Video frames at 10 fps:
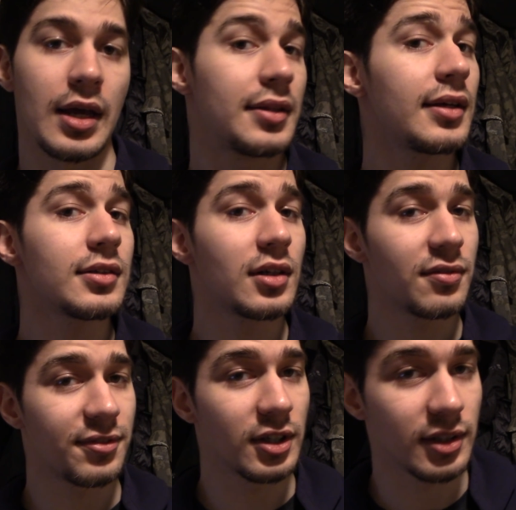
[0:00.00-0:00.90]
And that
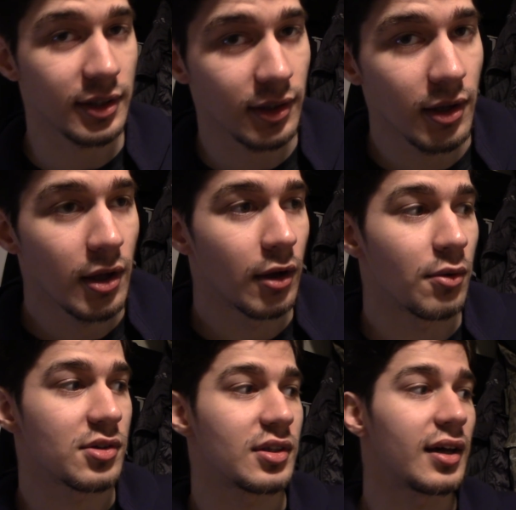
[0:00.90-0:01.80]
gut feeling
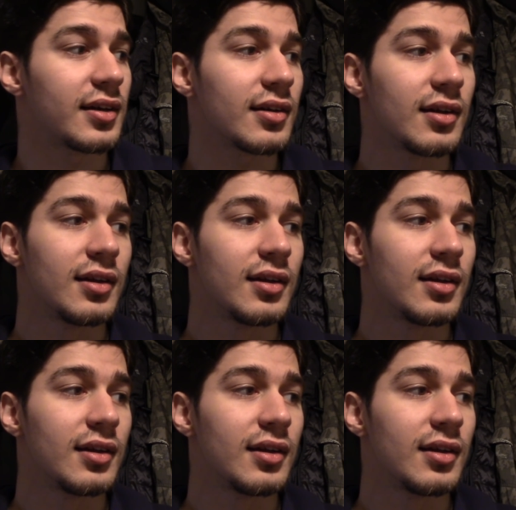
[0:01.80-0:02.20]
was that